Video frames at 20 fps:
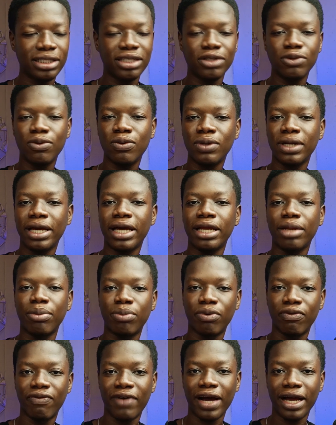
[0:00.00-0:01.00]
Just go on ahead and
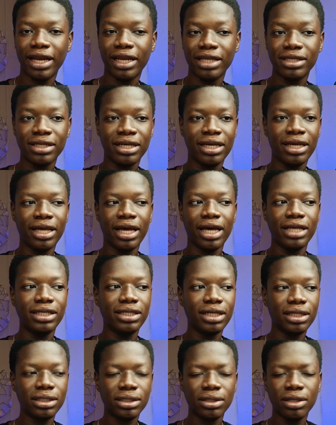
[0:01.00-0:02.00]
provide it and
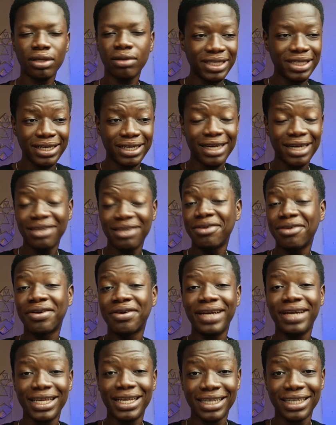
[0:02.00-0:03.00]
just basically
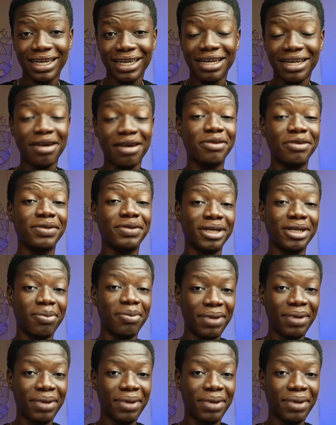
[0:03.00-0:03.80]
create an account on the